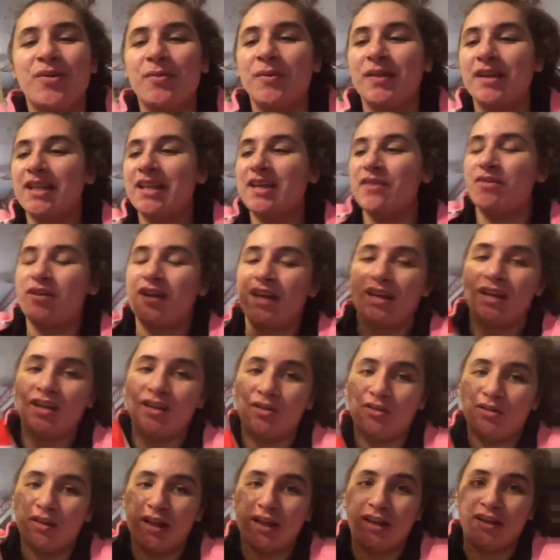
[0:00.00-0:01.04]
when we leave, we get a
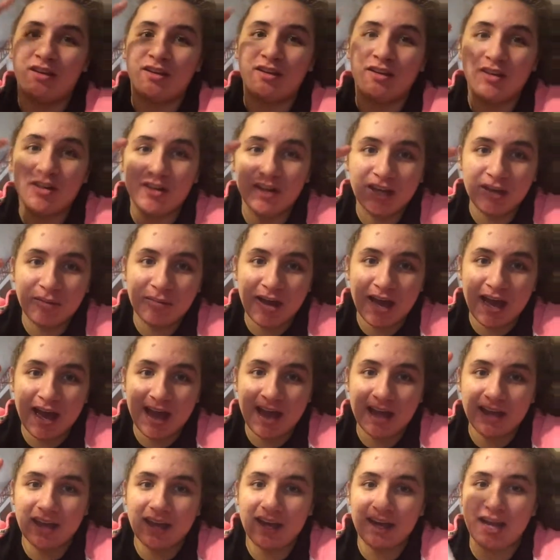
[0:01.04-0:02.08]
little like goodie
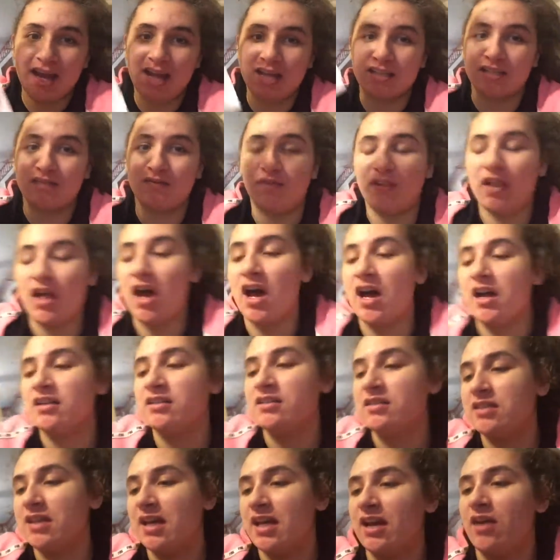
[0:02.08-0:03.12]
bag and it has
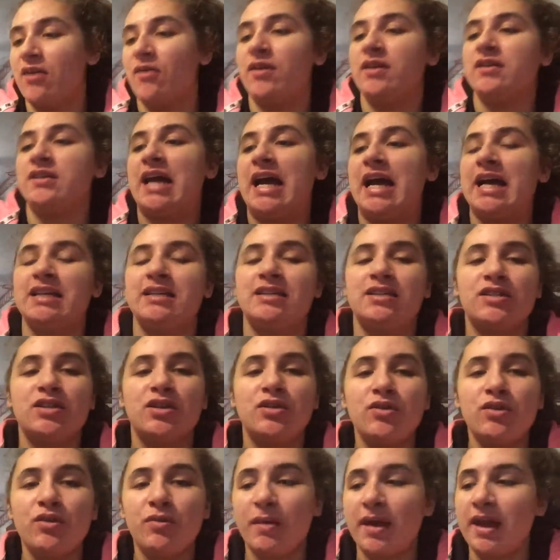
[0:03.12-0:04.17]
floss and it always has
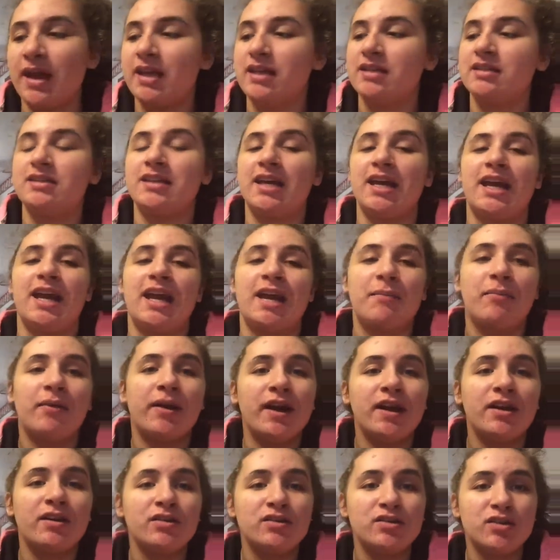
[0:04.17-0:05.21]
toothpaste and a
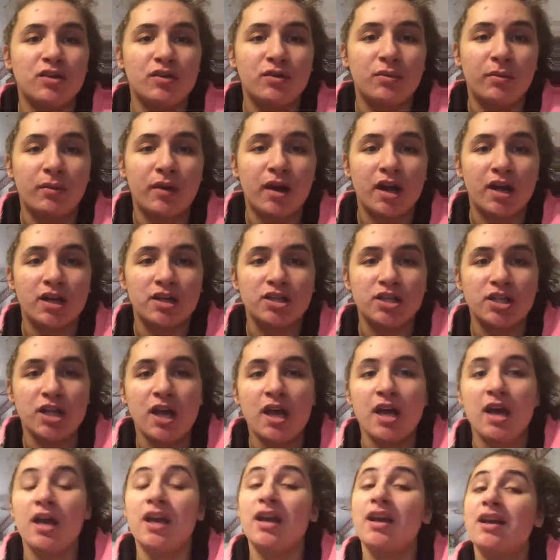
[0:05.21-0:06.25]
brand new toothbrush.
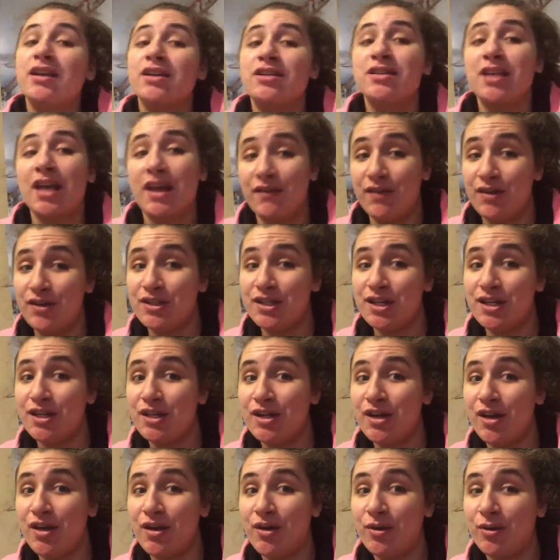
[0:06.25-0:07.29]
Because if you didn't
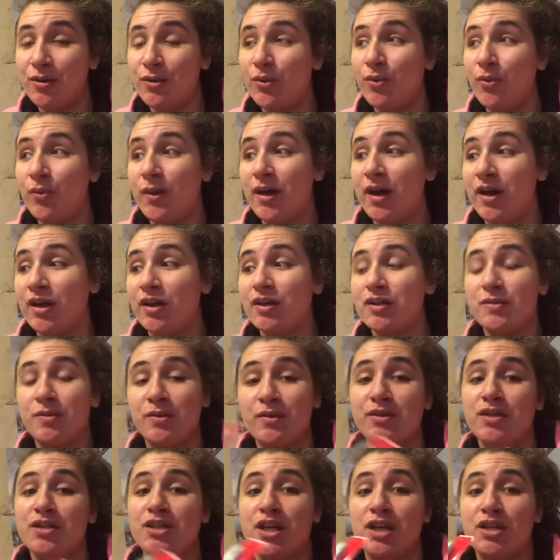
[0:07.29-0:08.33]
know, well, you're
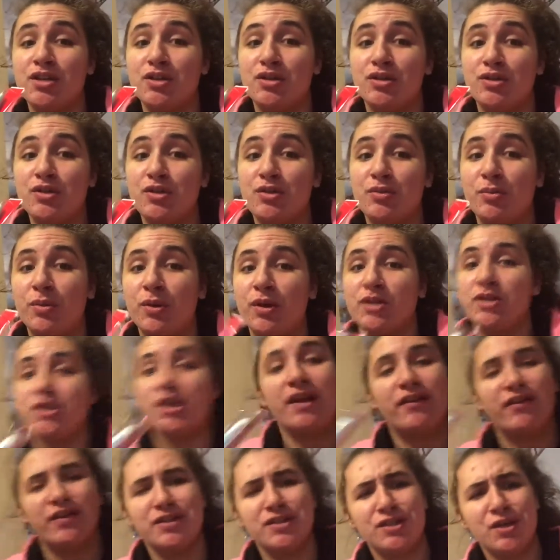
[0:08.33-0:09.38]
supposed to change your toothbrush
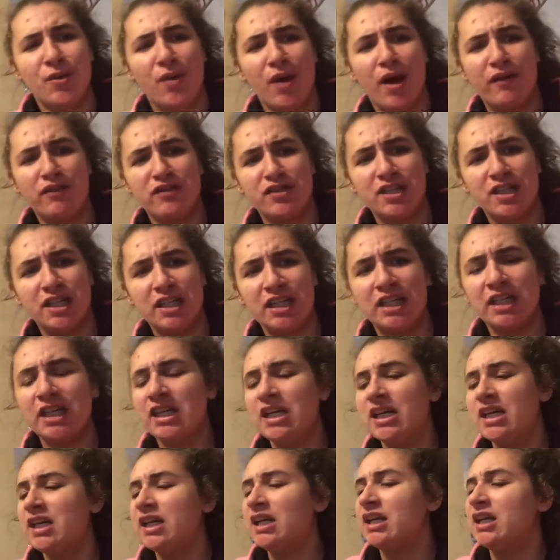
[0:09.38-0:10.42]
every so often.
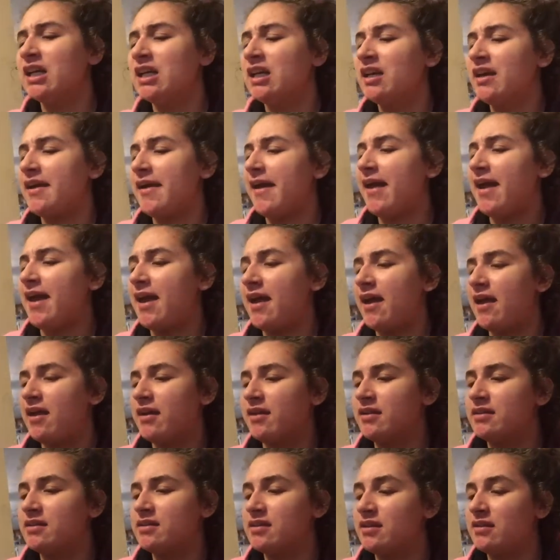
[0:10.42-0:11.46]

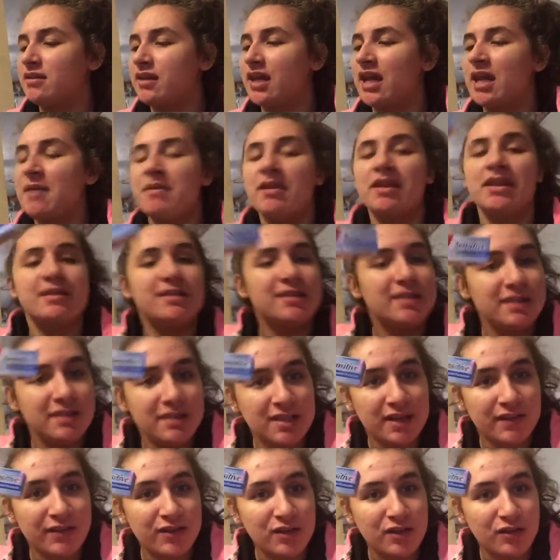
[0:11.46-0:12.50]
And they gave me the
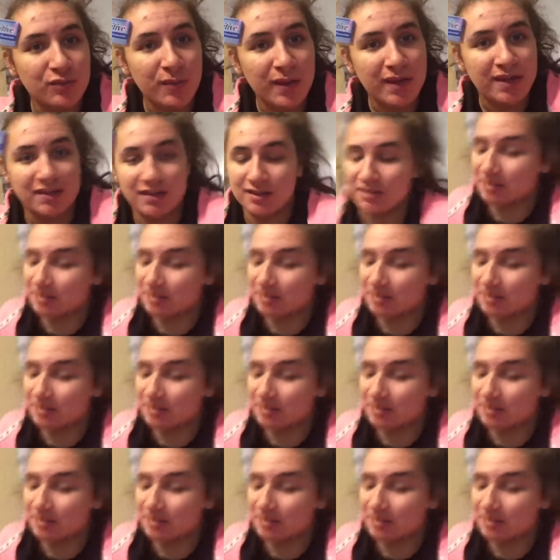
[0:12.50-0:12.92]
sensitive toothpaste